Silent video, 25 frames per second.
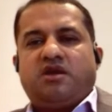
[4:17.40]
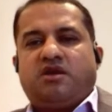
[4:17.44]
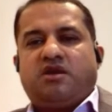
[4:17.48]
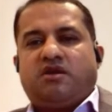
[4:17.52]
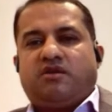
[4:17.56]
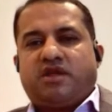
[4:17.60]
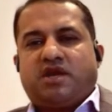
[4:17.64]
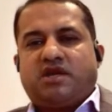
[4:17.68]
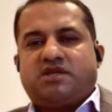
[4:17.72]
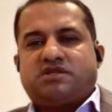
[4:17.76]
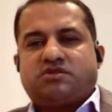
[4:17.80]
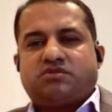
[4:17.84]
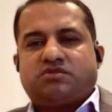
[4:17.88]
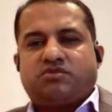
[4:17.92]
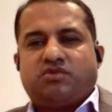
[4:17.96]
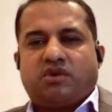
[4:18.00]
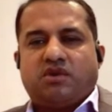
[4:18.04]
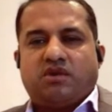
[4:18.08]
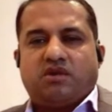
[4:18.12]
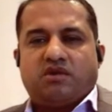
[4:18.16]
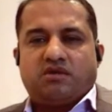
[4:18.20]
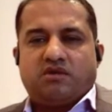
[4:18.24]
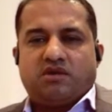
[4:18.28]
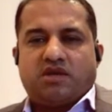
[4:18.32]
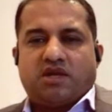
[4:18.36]
that's
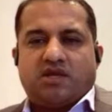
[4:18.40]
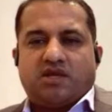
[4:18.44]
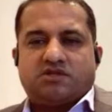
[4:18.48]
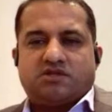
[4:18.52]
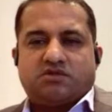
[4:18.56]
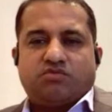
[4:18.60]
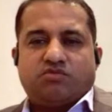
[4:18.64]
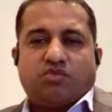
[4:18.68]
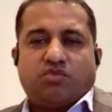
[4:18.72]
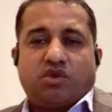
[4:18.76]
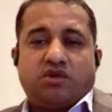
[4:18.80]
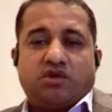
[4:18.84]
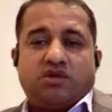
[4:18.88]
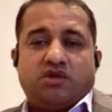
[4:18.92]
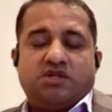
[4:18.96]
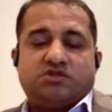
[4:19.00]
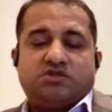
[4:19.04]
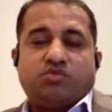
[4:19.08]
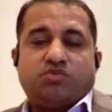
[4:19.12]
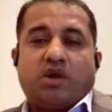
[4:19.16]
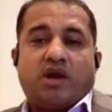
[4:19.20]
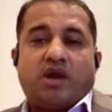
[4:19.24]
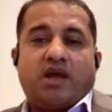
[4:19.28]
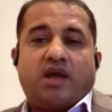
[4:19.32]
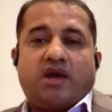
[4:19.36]

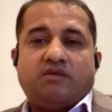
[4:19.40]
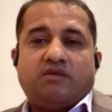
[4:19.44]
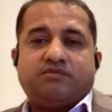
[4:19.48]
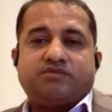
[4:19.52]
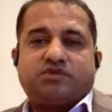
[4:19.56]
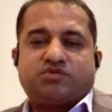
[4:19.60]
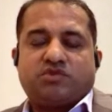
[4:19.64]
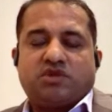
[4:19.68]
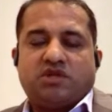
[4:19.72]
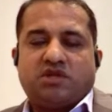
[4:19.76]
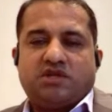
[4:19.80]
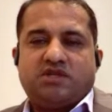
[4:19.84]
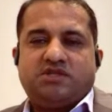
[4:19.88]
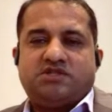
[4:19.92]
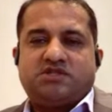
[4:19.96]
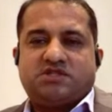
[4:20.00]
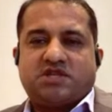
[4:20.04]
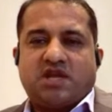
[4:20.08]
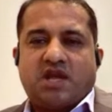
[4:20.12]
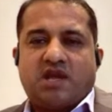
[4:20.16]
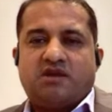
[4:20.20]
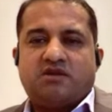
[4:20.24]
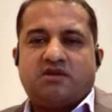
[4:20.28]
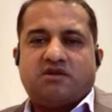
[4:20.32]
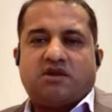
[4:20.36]
what helps really
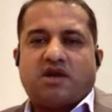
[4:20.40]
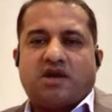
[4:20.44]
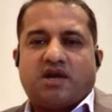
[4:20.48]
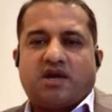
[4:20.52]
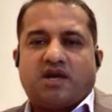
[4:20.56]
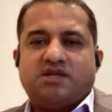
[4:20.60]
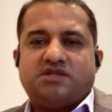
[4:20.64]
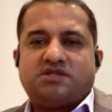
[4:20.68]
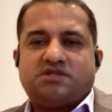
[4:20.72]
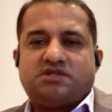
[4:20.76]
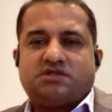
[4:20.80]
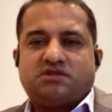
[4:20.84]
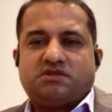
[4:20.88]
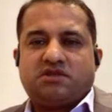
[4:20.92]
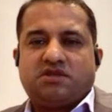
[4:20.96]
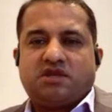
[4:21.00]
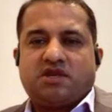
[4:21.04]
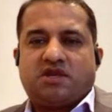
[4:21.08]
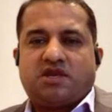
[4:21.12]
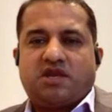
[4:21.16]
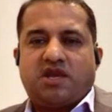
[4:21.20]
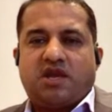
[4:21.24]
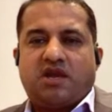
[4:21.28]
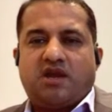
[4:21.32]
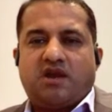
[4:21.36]
standardize
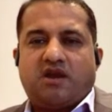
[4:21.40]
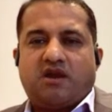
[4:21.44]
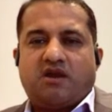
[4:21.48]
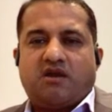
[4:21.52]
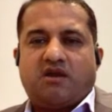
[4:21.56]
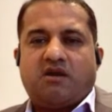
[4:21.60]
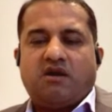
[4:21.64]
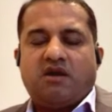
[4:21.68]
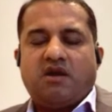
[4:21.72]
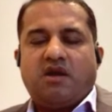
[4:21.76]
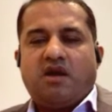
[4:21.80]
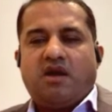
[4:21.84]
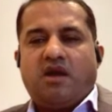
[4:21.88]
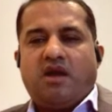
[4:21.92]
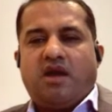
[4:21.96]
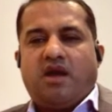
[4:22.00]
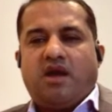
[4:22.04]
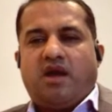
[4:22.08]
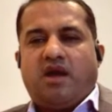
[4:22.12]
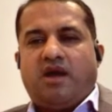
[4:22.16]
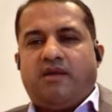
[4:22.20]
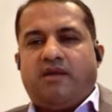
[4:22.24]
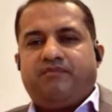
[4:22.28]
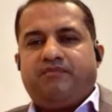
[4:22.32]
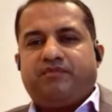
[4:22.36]
the care.
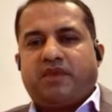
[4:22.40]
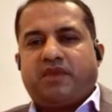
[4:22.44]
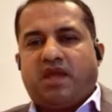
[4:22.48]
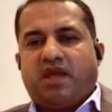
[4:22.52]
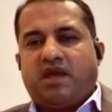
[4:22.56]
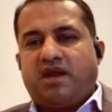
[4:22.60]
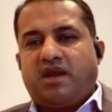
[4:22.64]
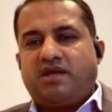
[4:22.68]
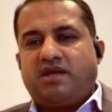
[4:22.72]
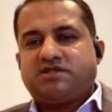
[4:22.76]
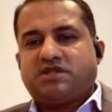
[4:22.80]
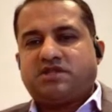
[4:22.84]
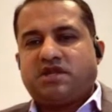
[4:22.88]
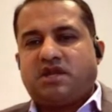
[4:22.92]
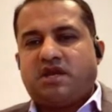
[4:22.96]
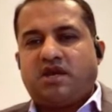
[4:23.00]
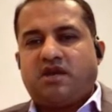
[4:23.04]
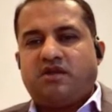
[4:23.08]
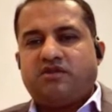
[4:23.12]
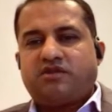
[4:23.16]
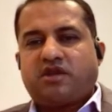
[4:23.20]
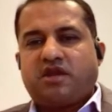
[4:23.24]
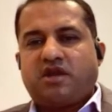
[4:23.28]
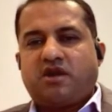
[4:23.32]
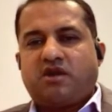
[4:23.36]
And as a
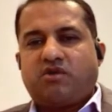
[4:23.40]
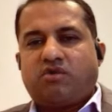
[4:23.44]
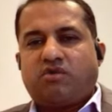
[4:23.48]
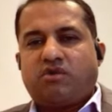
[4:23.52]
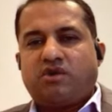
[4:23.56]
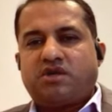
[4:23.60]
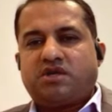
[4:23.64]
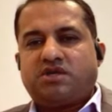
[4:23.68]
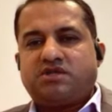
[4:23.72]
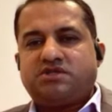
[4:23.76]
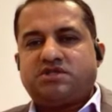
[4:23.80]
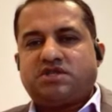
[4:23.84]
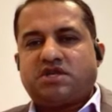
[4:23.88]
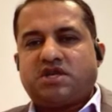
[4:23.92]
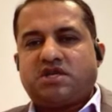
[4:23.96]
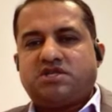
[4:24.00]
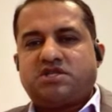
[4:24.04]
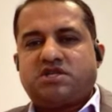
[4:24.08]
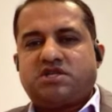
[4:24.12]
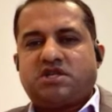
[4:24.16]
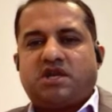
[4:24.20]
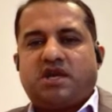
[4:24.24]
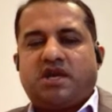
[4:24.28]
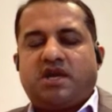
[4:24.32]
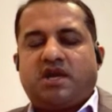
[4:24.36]
healthcare
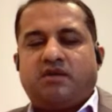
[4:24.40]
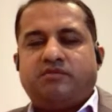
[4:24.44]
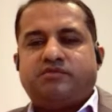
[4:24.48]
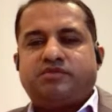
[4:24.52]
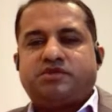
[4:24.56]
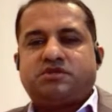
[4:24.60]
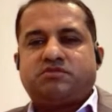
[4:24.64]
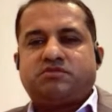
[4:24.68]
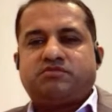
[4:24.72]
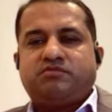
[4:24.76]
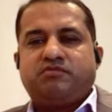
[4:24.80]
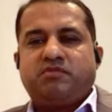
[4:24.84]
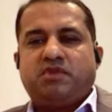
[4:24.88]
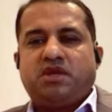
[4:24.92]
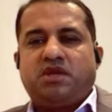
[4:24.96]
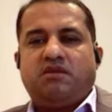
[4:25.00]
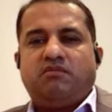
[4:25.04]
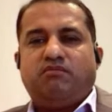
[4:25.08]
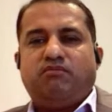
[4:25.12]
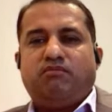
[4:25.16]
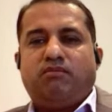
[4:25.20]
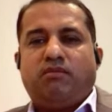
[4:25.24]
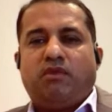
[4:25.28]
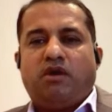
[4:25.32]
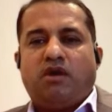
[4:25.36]
organization, helps
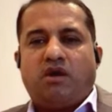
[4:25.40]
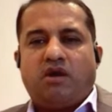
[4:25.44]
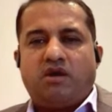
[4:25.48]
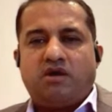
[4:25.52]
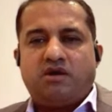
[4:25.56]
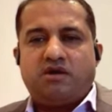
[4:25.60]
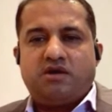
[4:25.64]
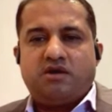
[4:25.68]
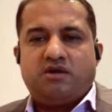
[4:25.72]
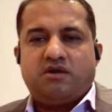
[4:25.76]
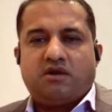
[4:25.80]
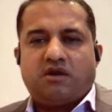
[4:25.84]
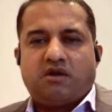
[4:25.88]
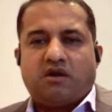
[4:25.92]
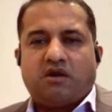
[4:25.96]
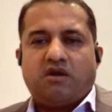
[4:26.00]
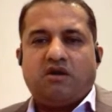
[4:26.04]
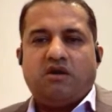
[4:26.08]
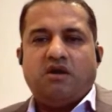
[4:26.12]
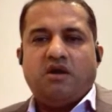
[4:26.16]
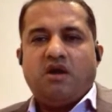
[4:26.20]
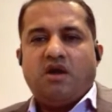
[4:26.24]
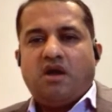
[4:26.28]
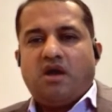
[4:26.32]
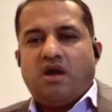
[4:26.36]
me
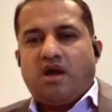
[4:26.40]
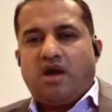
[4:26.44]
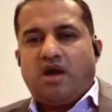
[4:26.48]
monitor